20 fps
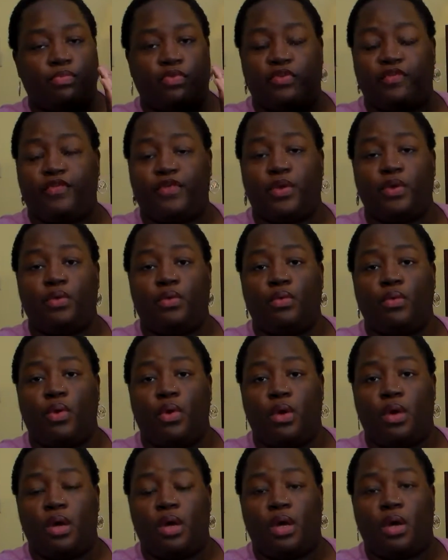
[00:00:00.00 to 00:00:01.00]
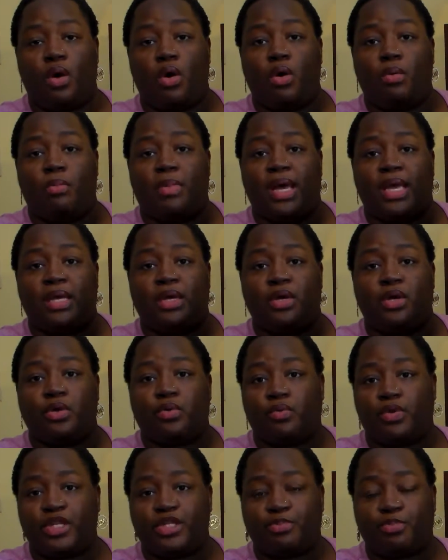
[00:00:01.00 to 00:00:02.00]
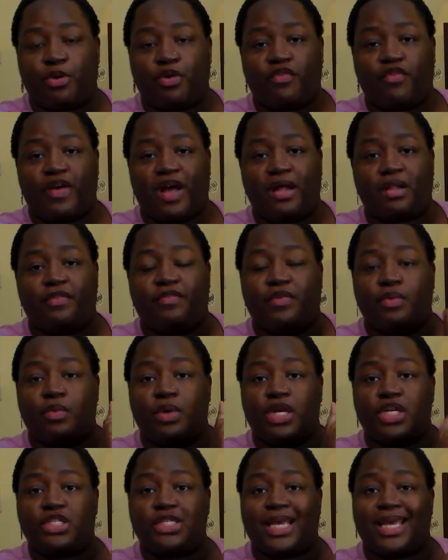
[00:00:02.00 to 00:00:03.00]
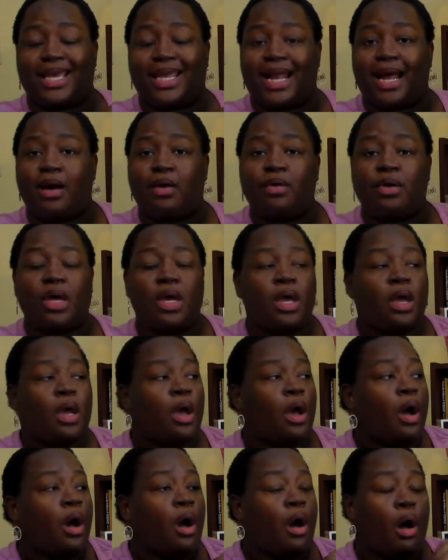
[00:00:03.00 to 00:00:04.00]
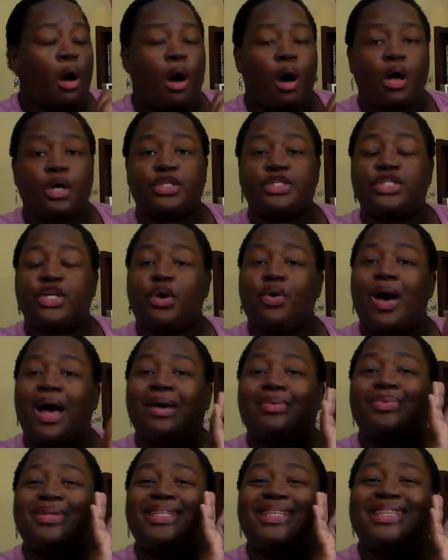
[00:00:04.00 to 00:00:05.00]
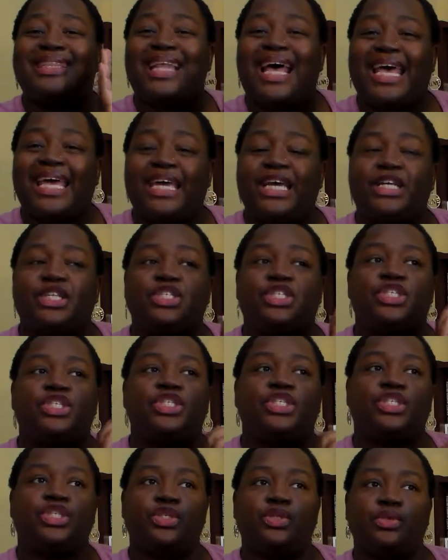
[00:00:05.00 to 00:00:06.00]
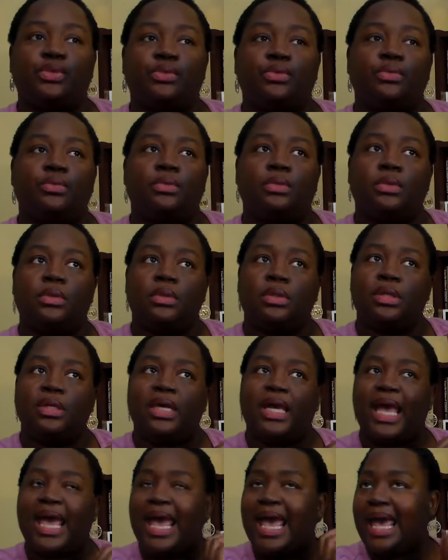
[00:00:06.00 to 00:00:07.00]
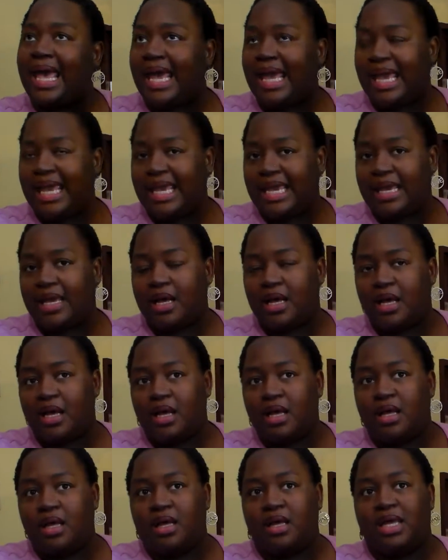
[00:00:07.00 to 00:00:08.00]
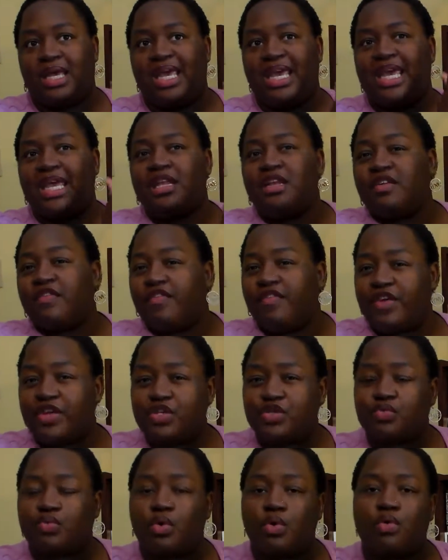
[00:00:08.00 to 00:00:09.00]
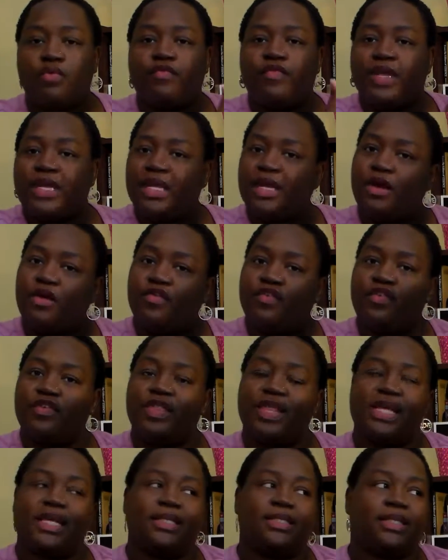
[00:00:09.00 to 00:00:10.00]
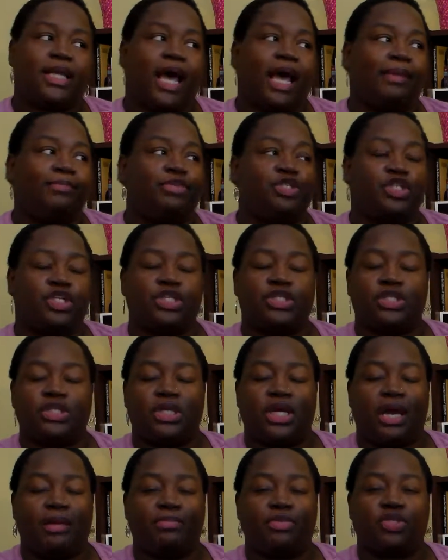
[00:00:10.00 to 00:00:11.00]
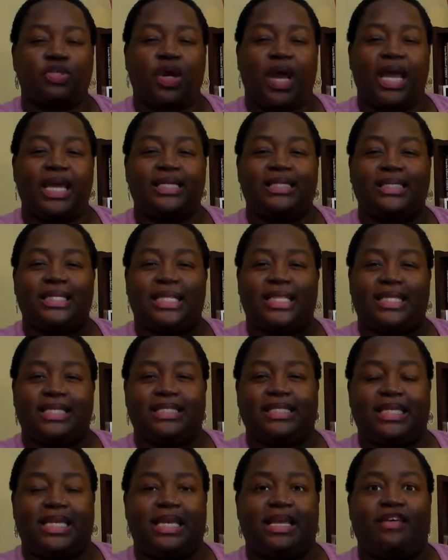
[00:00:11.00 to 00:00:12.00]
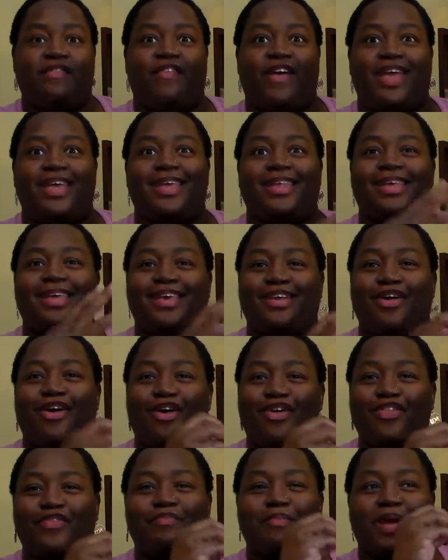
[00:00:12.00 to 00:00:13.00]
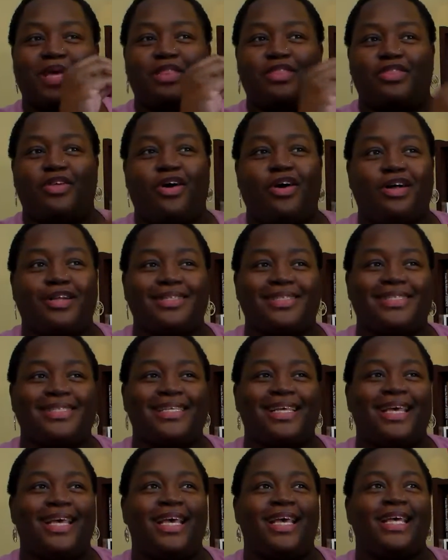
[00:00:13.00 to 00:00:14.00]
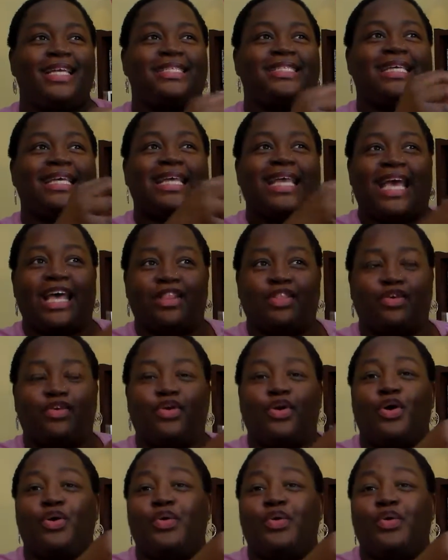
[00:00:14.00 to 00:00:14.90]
review on my Goodreads profile if you want to check it out. Also, I would like to do a individual video for this. I'm trying to see if I can get all of my thoughts together